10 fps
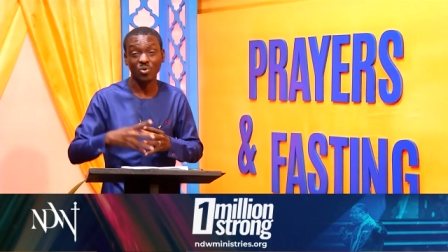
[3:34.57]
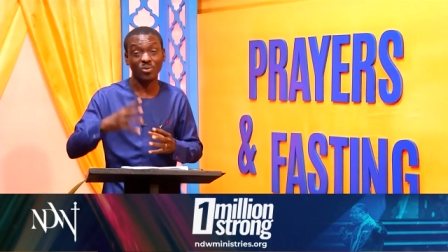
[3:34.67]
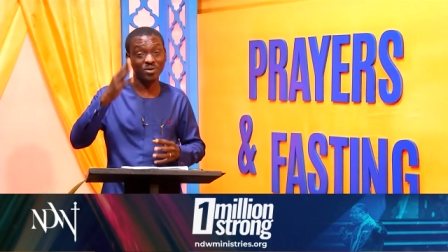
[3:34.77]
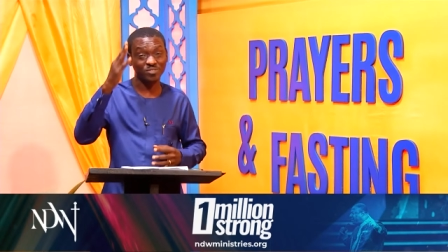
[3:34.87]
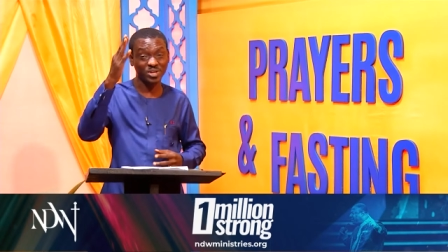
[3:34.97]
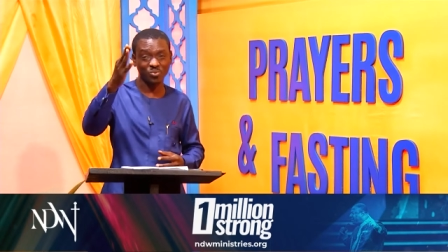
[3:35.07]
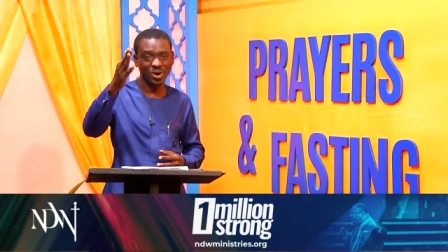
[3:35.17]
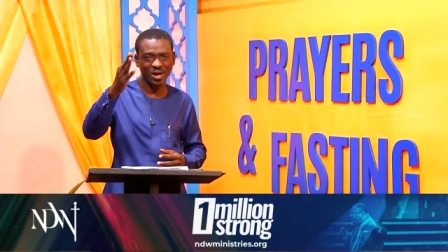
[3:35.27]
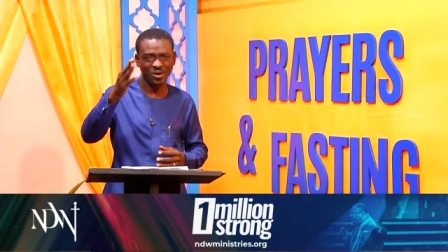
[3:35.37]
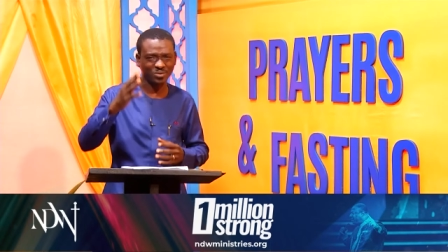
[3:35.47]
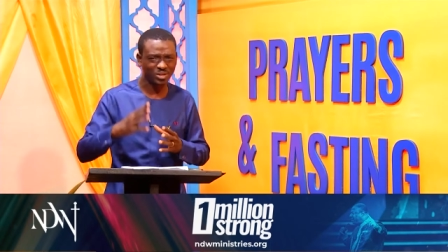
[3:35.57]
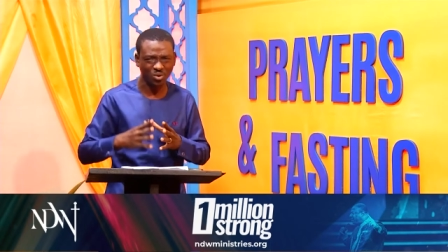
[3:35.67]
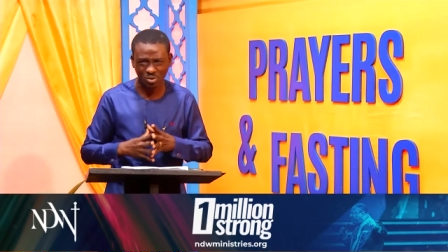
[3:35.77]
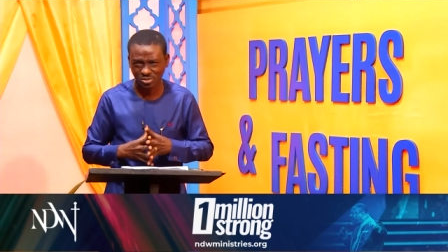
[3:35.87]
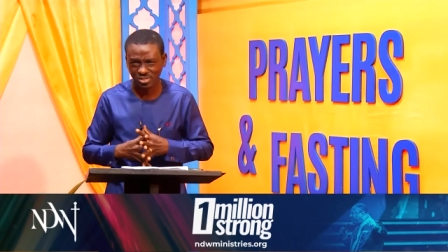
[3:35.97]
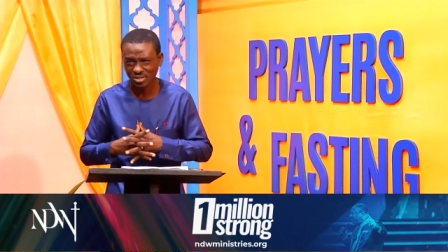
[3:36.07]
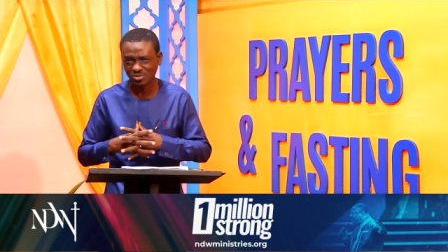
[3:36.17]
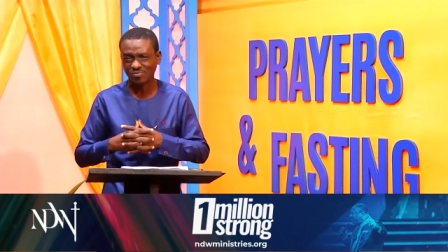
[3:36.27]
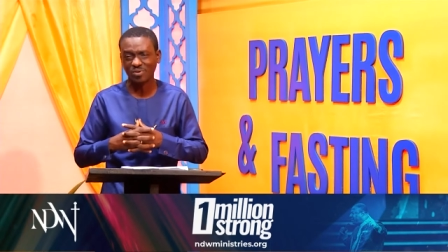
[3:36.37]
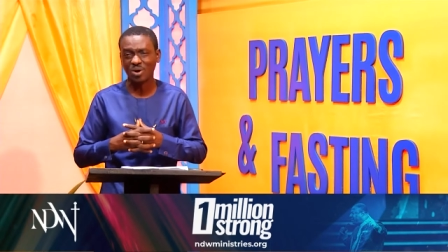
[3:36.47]
Wherever you are on the
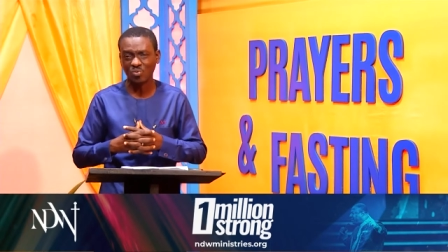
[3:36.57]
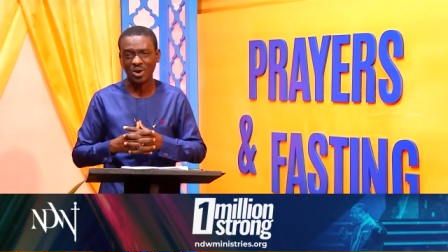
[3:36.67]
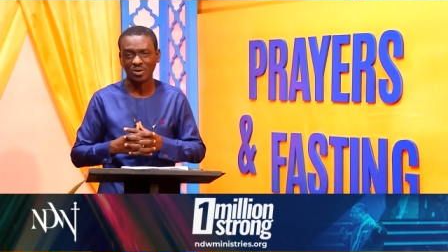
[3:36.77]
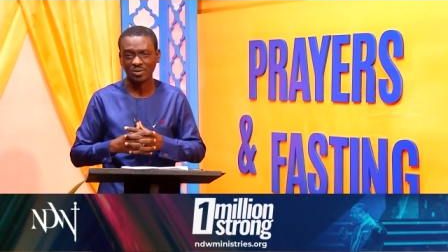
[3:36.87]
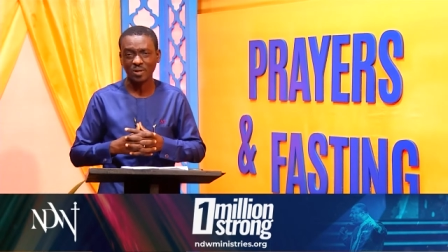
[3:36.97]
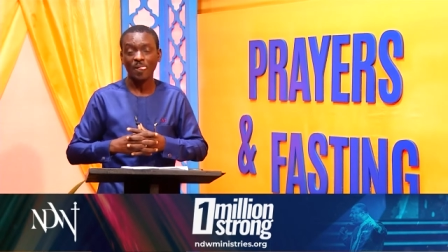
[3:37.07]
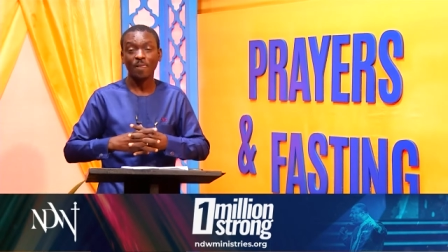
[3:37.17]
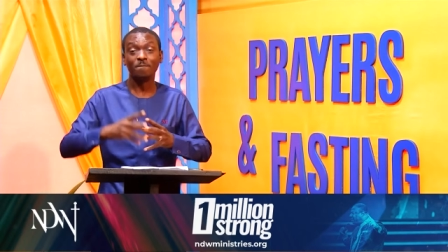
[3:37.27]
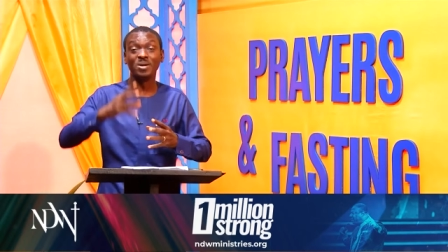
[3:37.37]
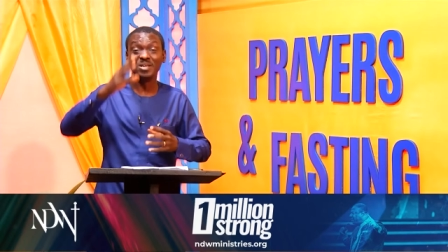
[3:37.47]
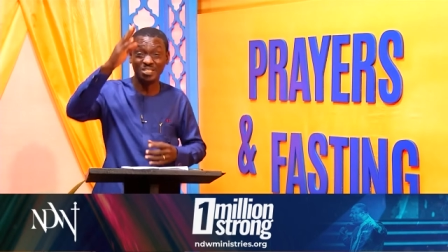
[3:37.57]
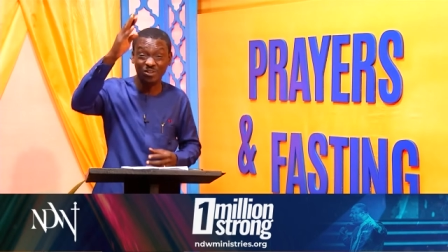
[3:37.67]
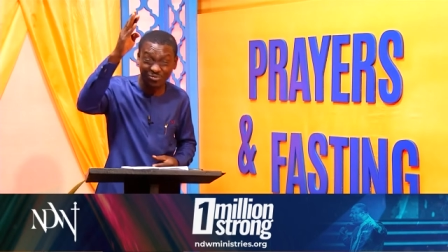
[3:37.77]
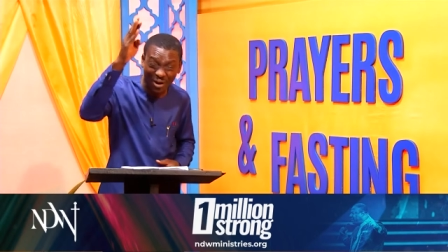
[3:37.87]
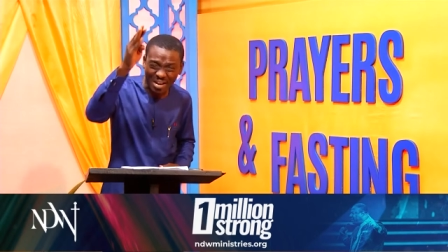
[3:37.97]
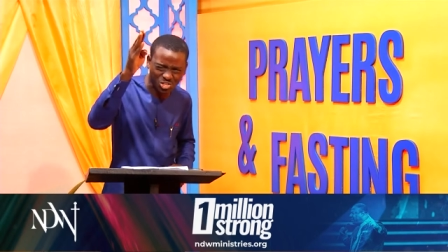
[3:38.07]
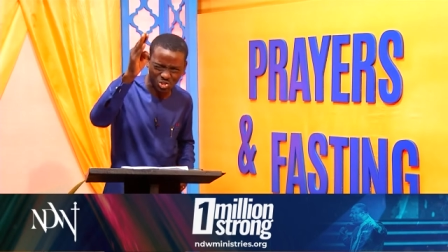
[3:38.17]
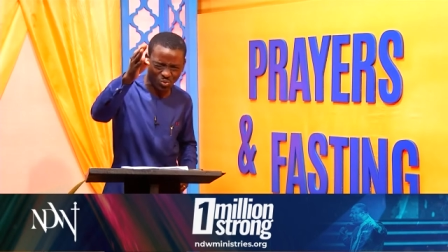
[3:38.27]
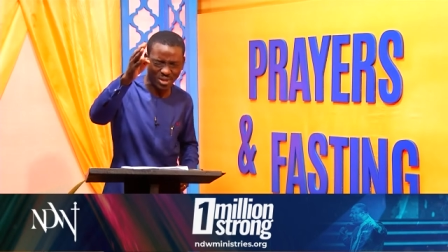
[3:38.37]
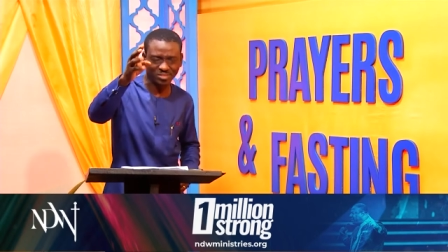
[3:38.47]
continent of our world, may divine
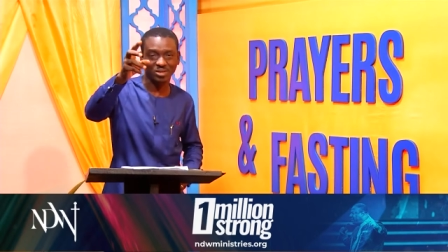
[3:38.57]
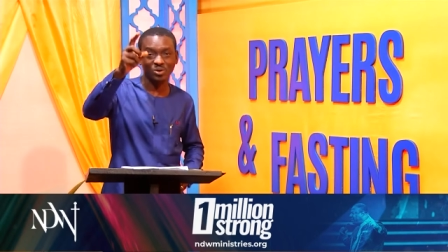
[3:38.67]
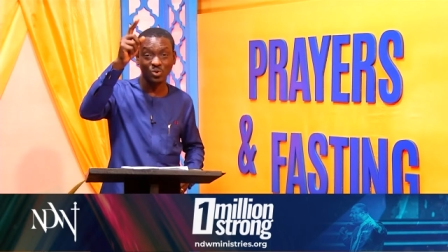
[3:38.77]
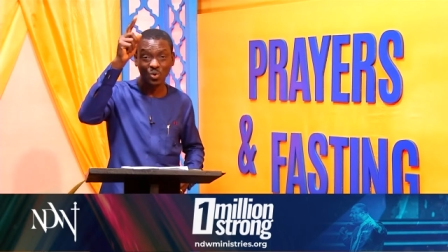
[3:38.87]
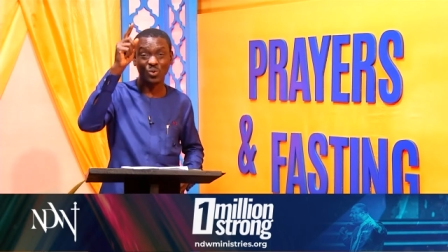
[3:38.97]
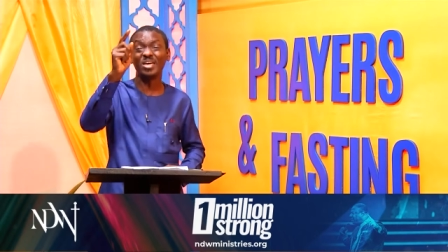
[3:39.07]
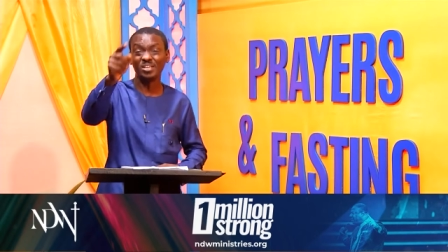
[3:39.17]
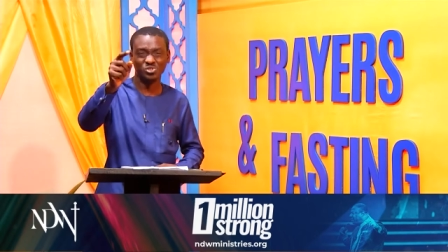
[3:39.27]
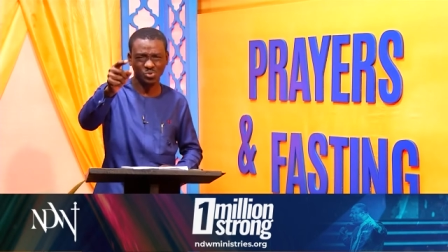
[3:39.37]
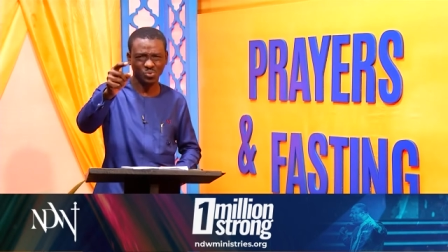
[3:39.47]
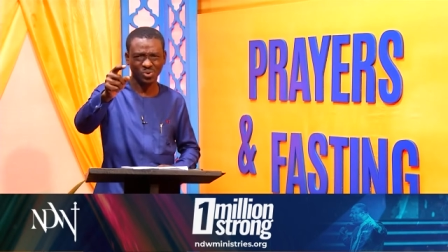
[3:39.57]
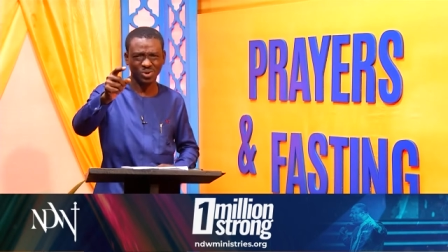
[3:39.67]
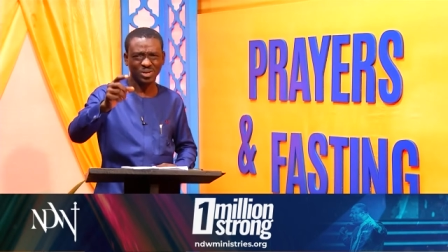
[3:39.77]
strength locate you